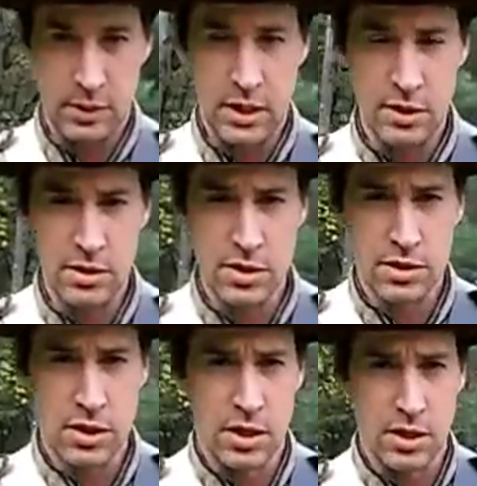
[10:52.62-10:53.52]

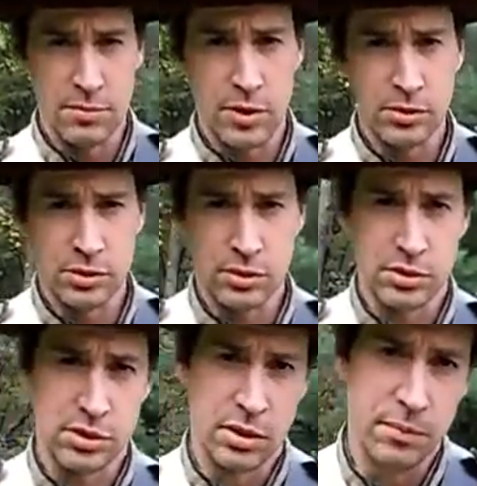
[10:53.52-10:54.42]
Here's uh, also
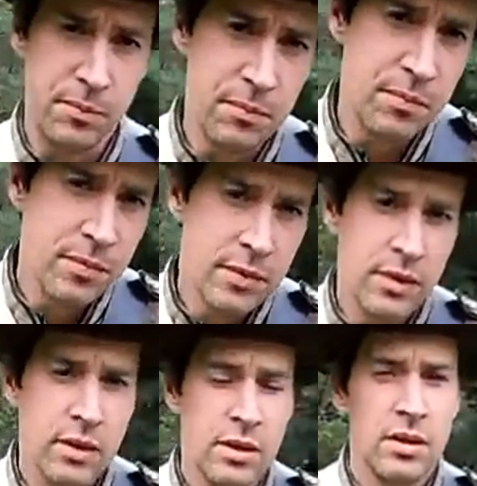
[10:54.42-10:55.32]
some
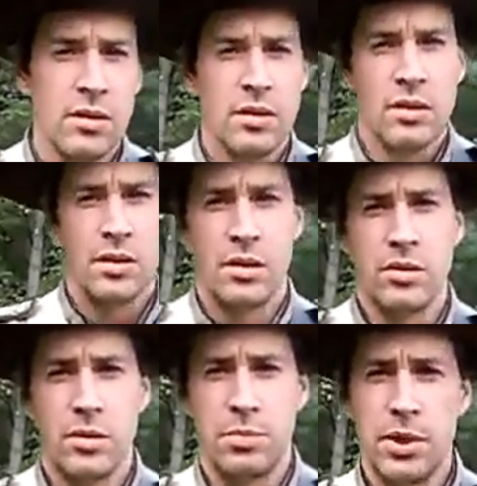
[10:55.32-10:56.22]

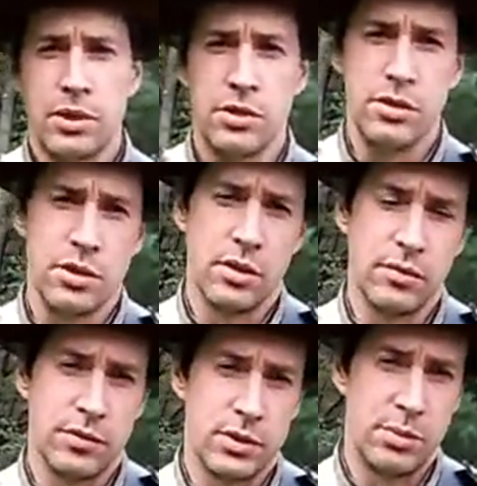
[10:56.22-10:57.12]
other pictures
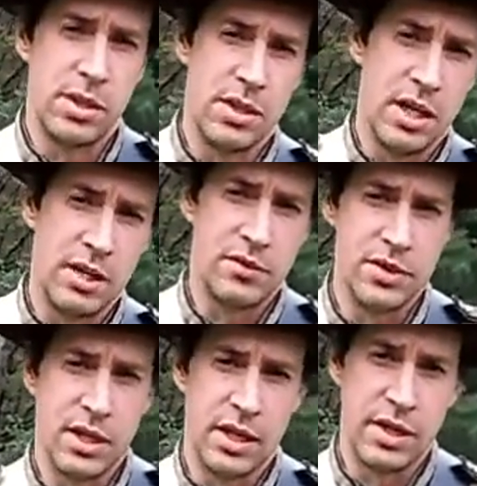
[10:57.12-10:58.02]
of some of the knives
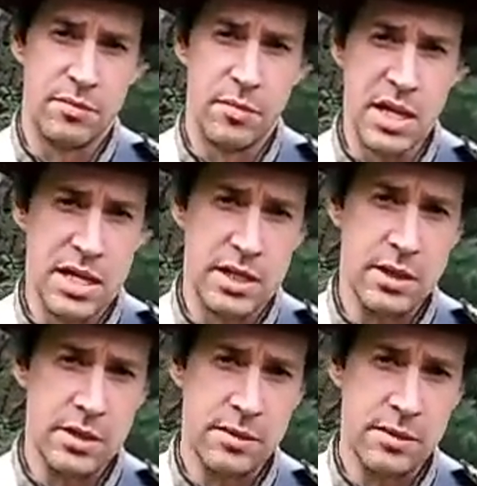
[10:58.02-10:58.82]
that I made